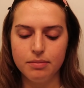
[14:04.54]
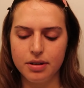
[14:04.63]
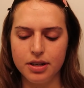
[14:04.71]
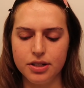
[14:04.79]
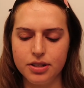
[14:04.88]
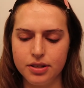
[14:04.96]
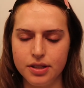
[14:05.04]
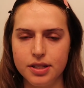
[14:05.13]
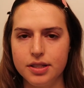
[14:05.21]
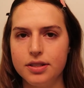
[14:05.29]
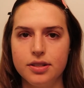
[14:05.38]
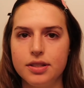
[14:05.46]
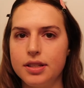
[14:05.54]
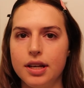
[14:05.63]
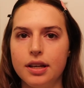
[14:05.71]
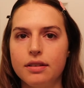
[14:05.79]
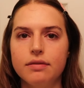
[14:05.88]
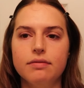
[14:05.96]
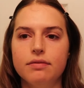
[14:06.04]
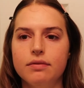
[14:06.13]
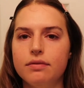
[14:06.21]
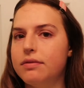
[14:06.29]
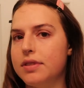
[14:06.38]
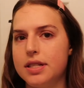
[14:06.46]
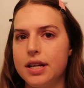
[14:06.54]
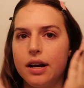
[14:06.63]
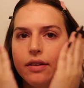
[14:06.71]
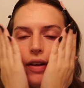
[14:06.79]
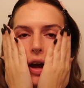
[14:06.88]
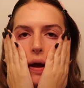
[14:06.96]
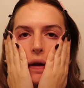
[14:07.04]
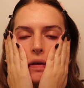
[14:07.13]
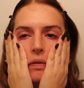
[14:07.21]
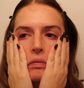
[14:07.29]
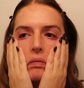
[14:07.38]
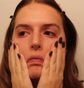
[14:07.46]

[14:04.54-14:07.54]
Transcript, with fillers: Pretty sure this is just like CeraVe